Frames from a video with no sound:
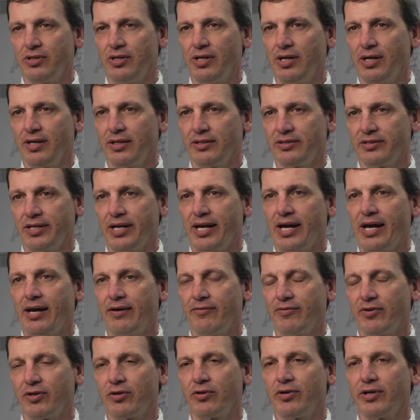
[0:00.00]
uh, to
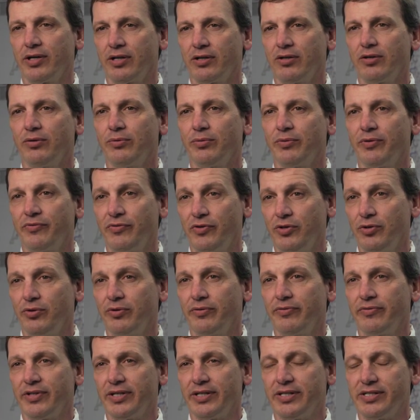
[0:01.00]
have a critical review
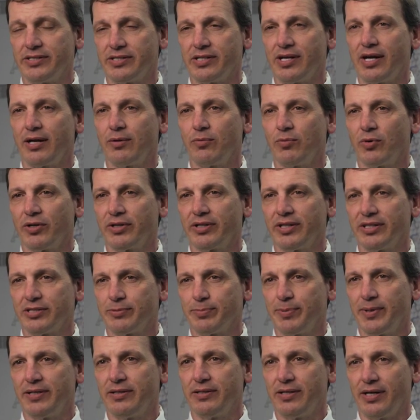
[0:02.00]
of the design work that's
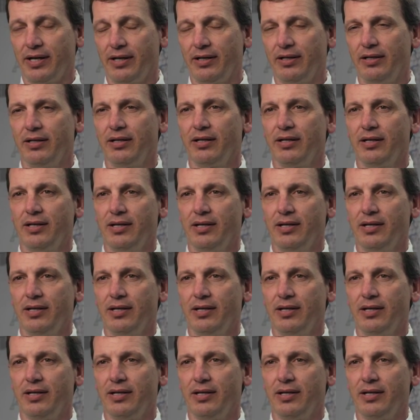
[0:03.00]
been done.